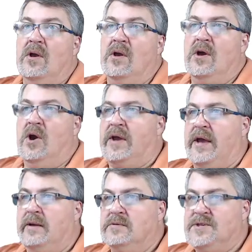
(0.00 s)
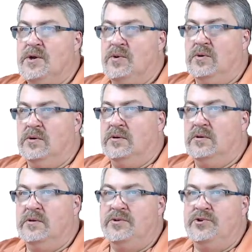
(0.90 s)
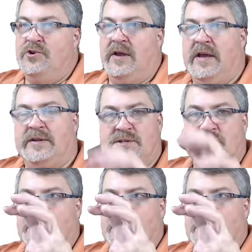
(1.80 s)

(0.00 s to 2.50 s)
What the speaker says: Okay, so you got the search